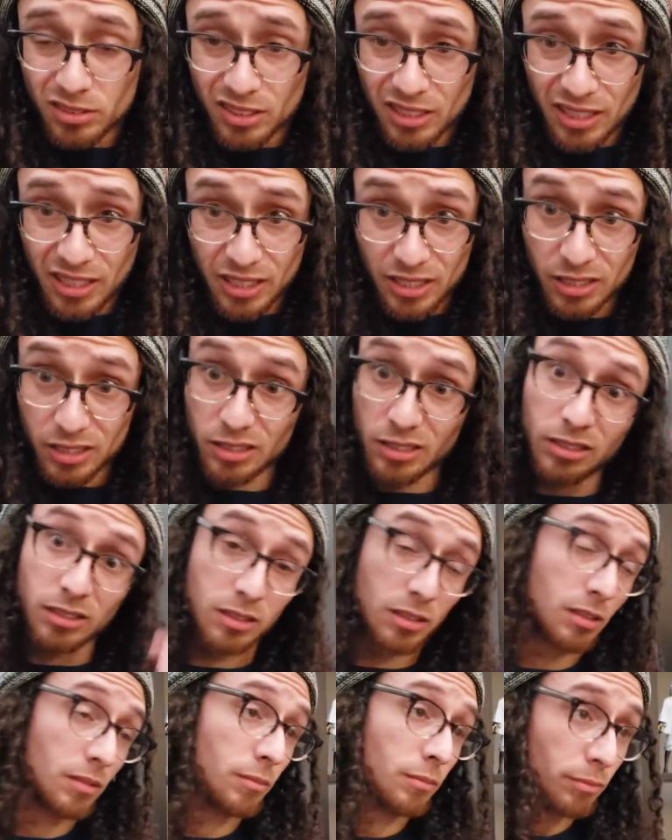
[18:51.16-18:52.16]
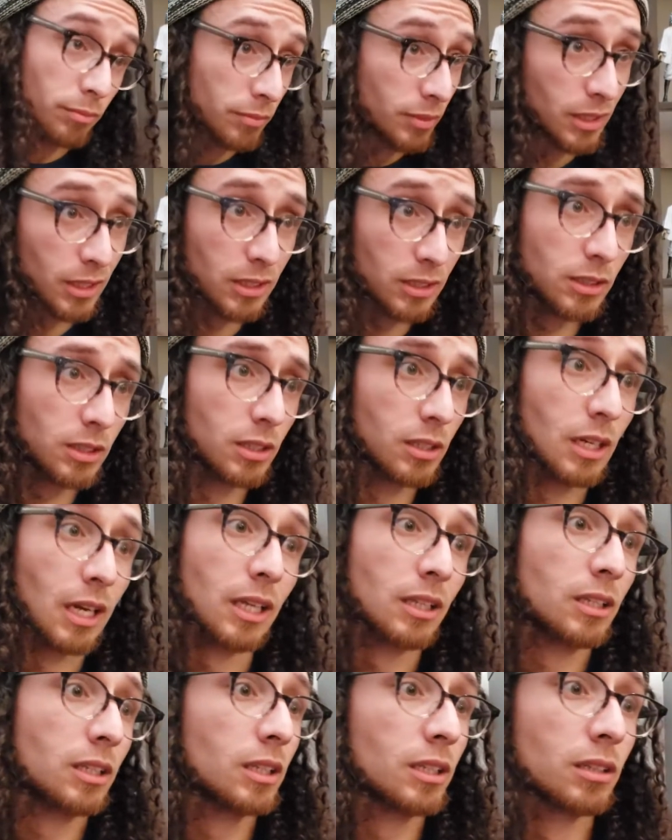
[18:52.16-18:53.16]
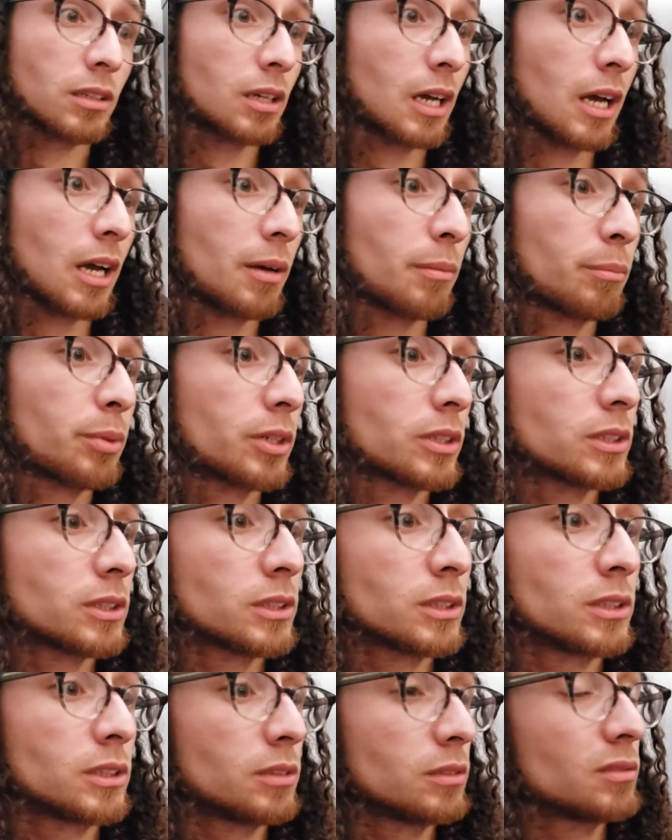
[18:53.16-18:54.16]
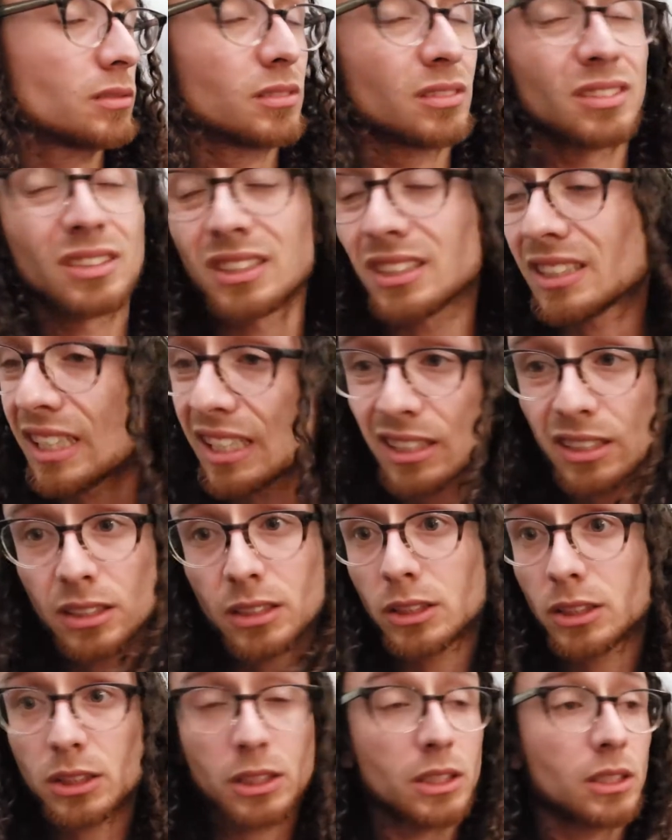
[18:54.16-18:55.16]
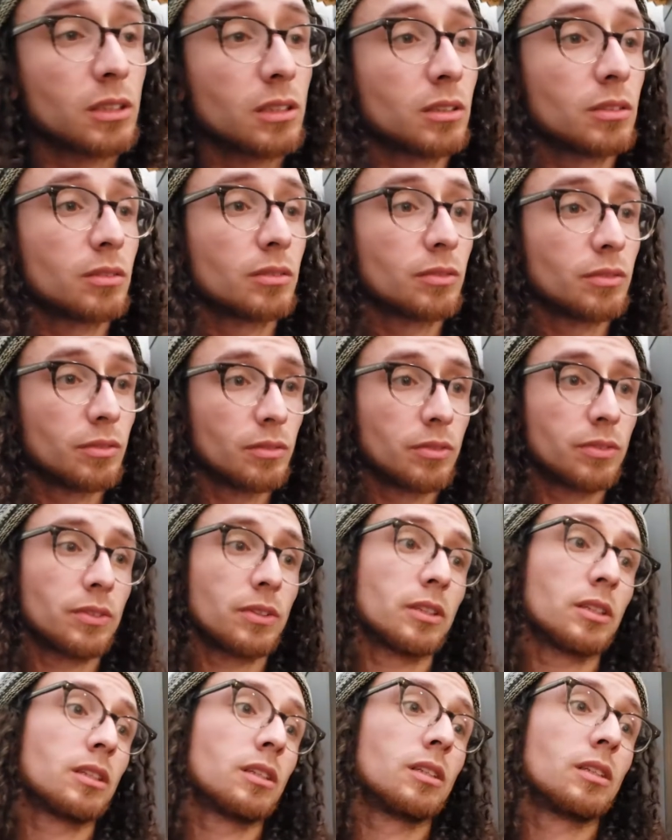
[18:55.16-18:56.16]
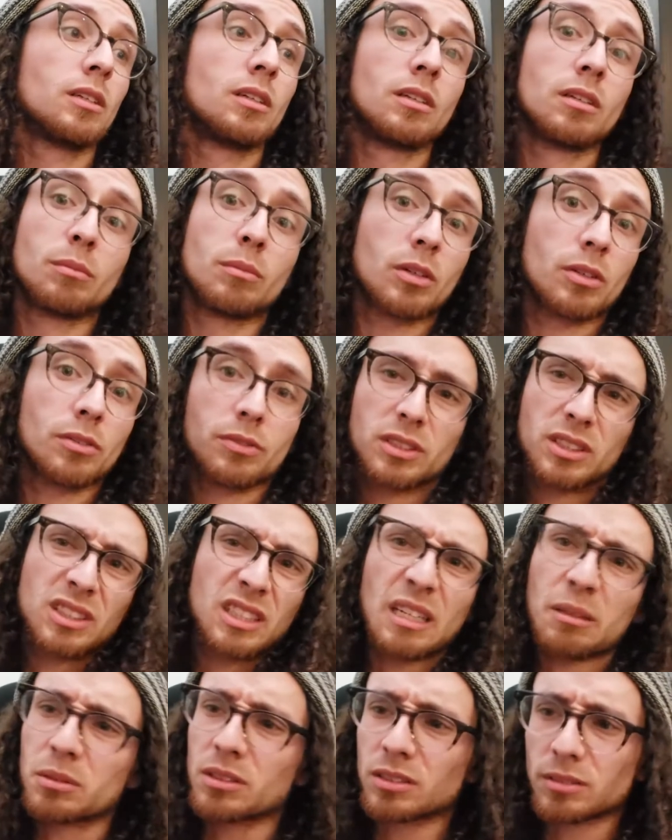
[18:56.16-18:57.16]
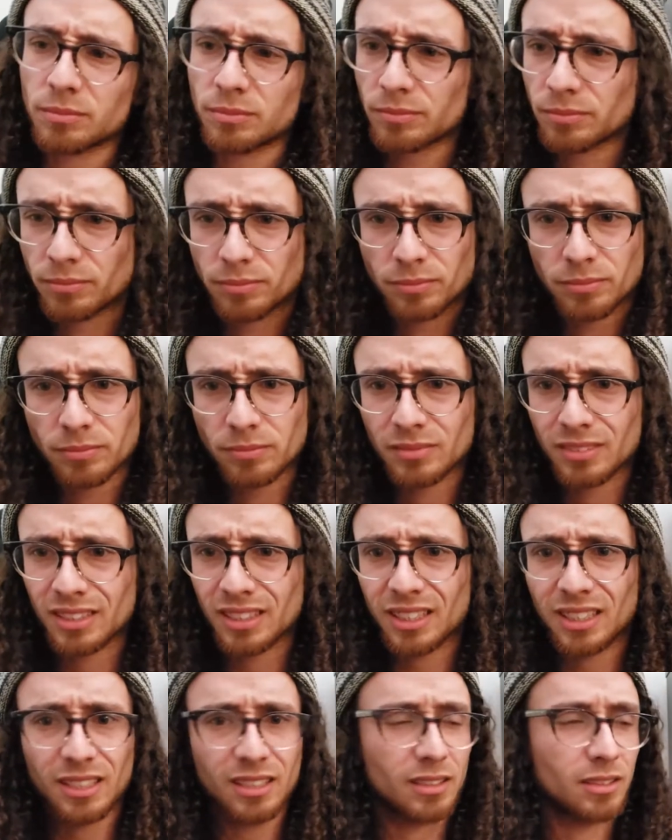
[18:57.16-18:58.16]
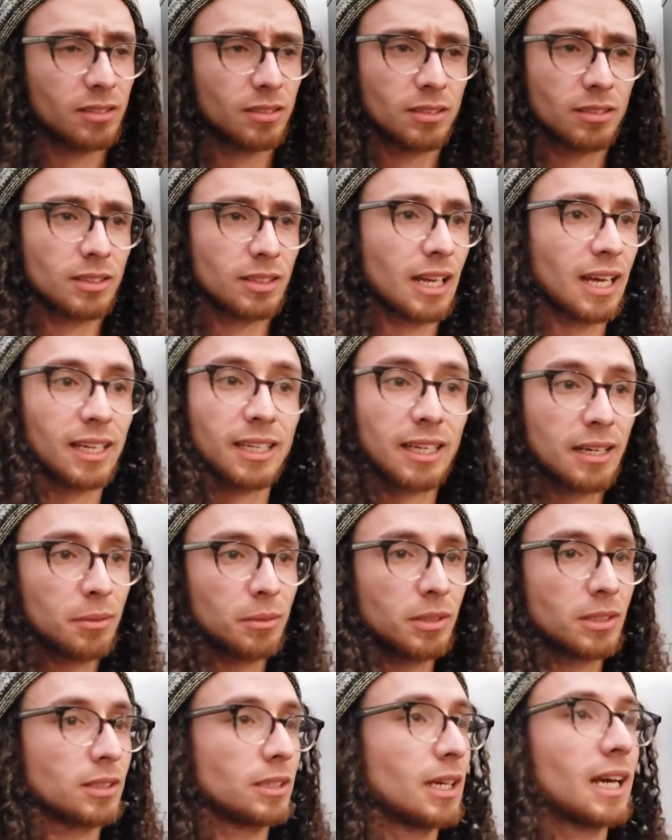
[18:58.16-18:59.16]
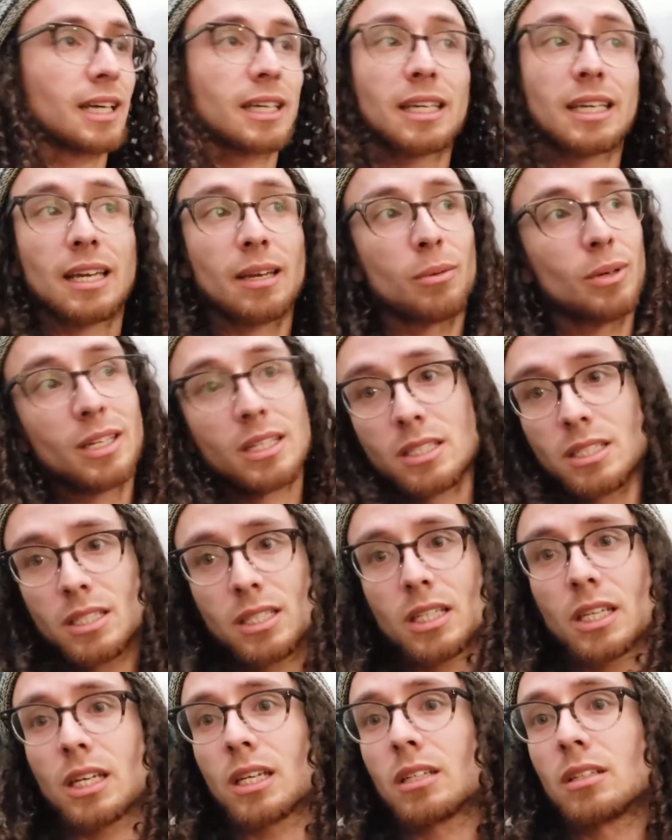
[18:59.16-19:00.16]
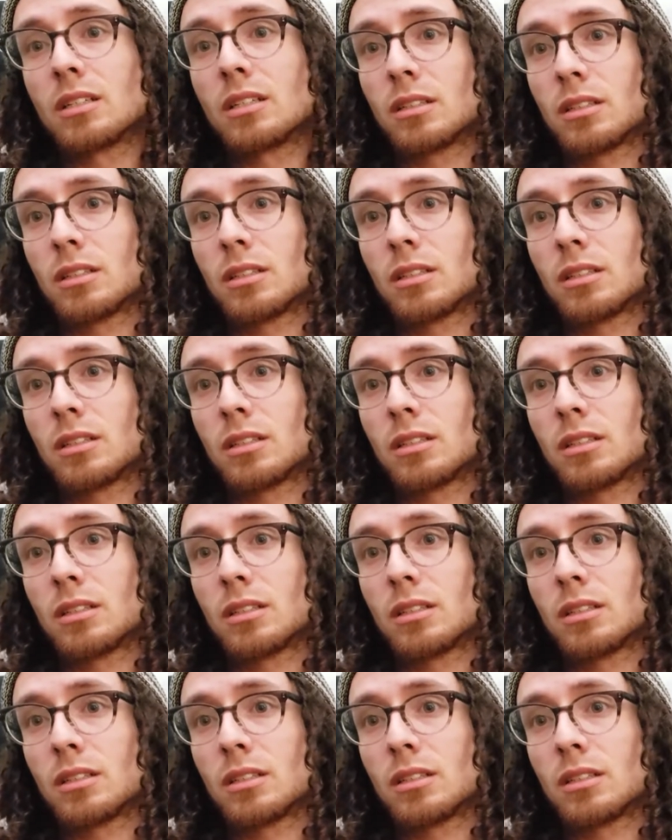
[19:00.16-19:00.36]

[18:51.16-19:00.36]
And like I said, I think I'm personally psyched as shit for Marvel vs. Capcom. Like, I can't wait. I can't wait to see that.